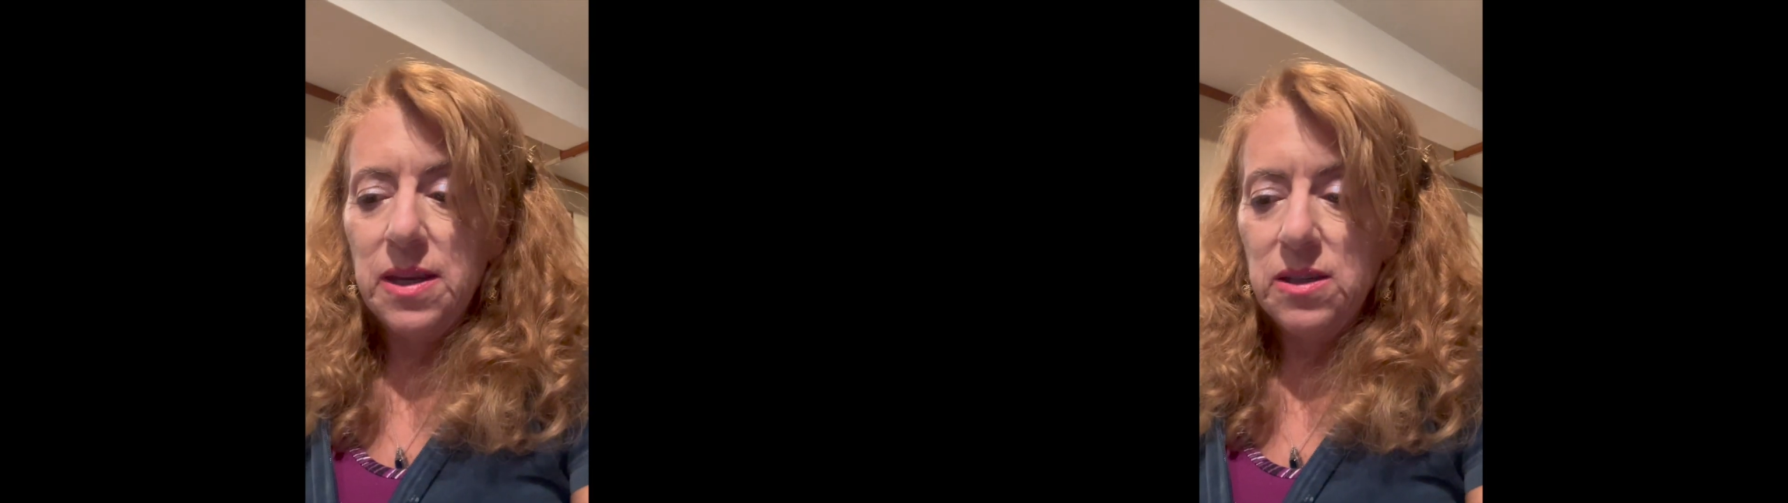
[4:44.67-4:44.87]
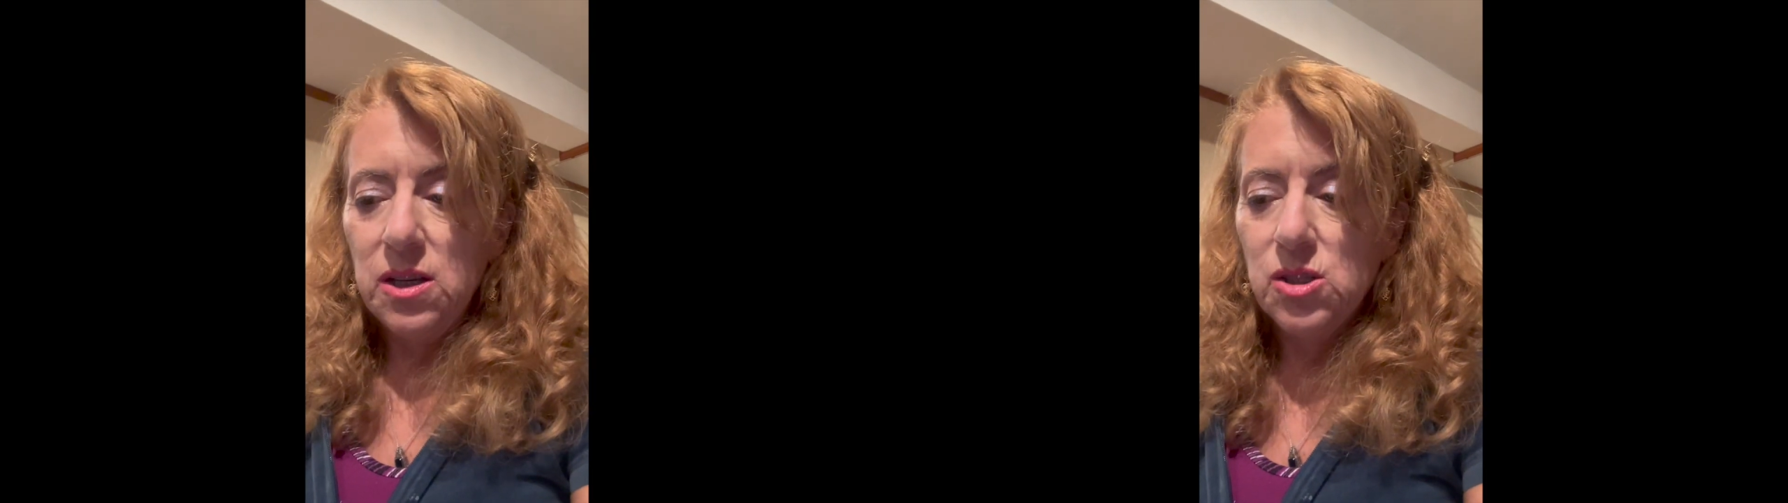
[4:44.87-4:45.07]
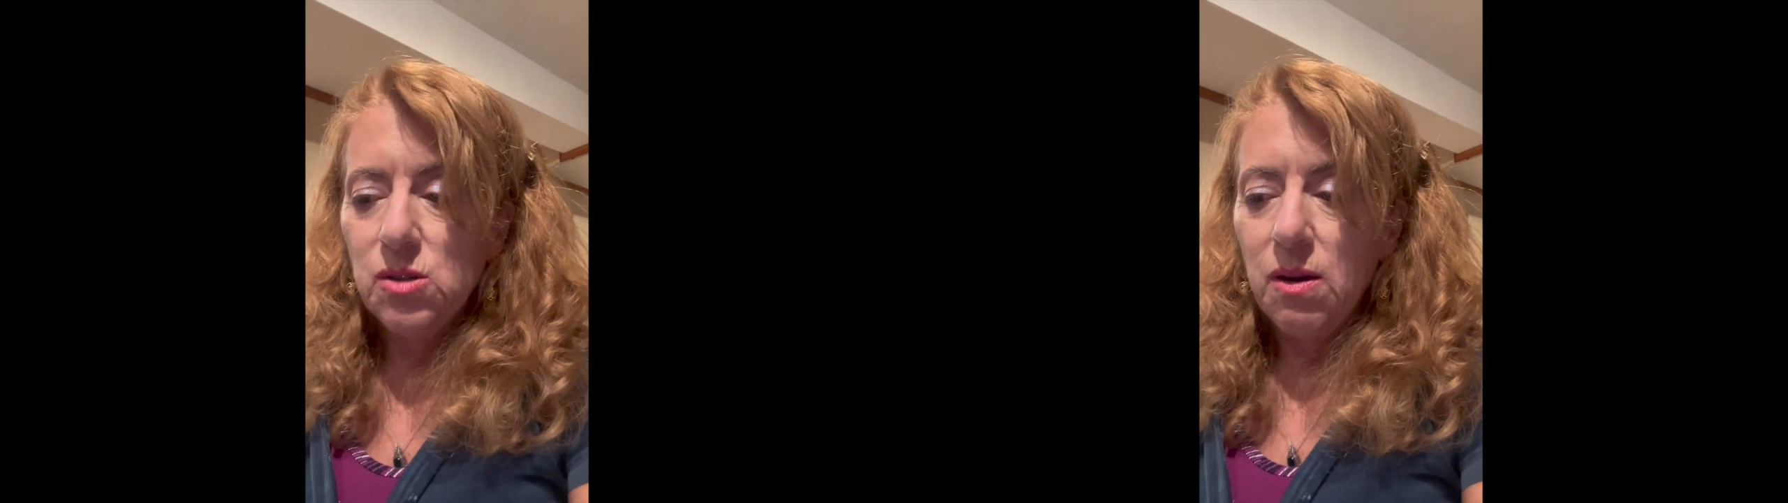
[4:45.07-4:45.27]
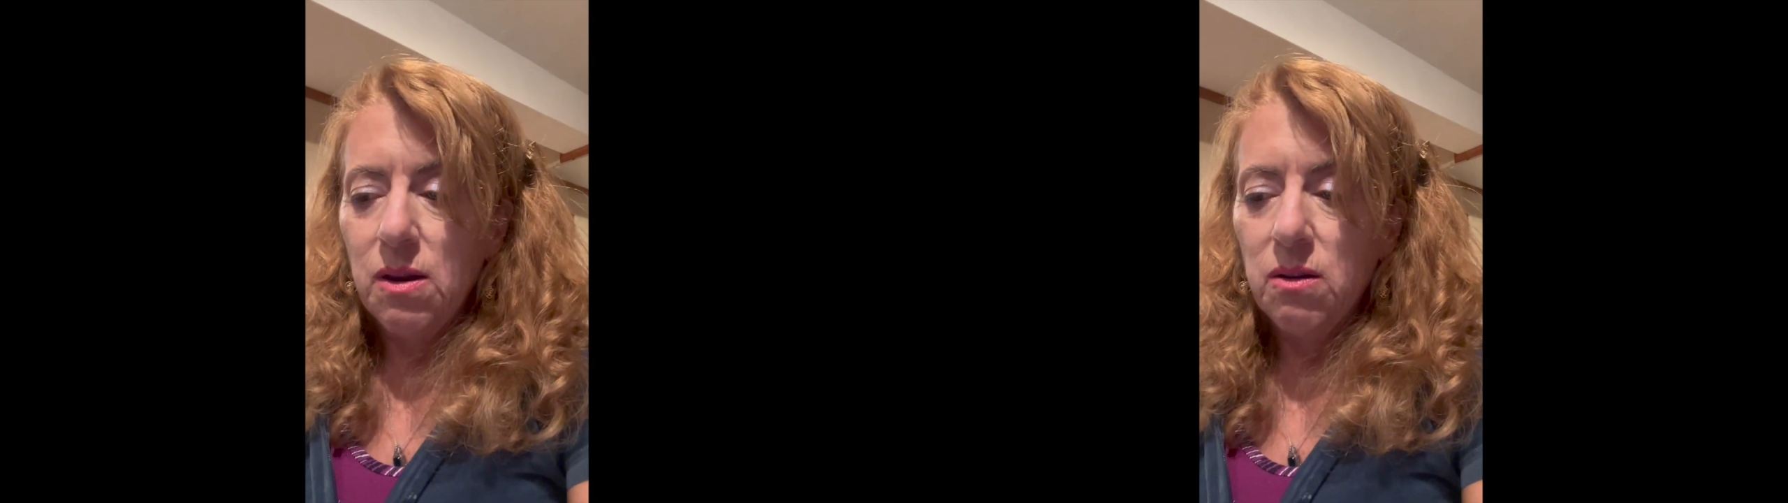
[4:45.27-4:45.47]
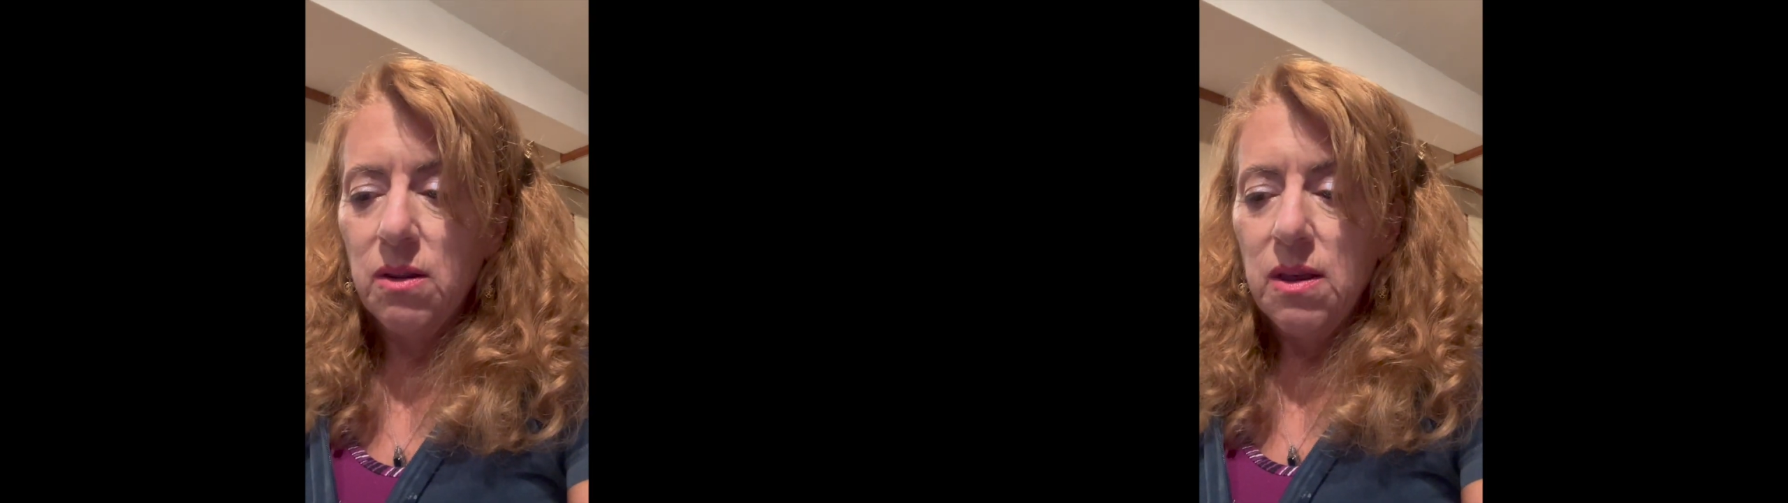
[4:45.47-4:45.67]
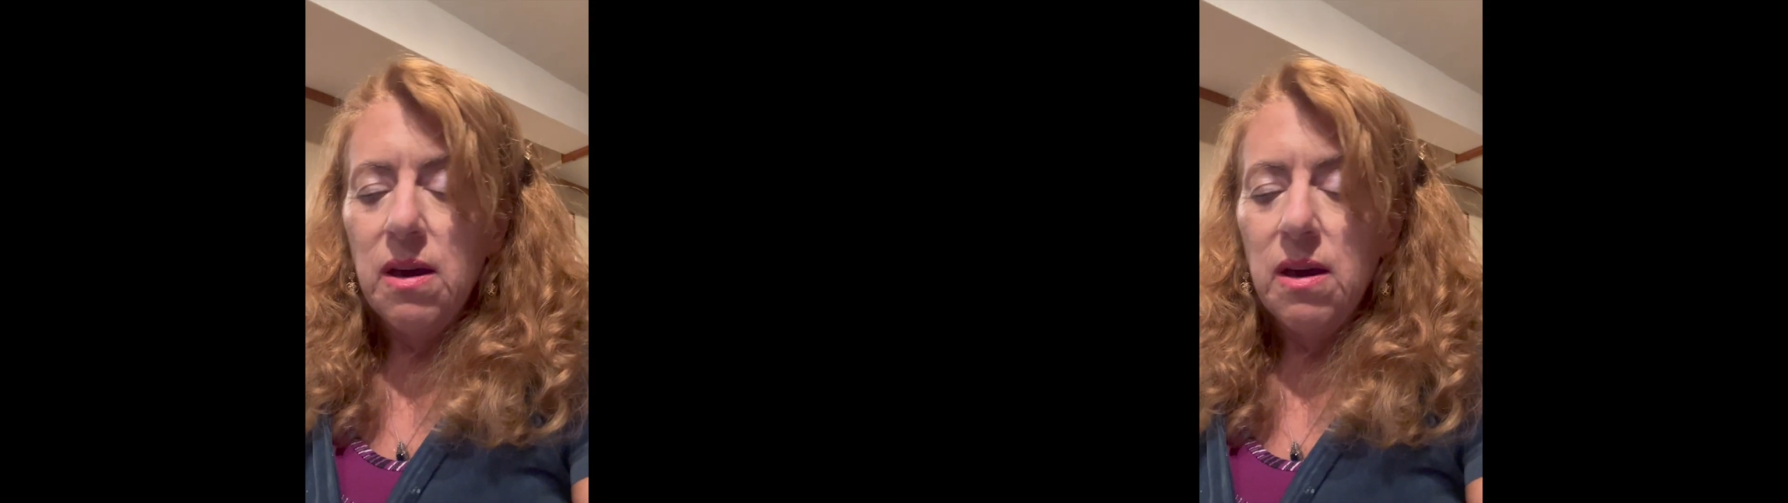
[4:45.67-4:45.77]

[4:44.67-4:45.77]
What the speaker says: and Israel,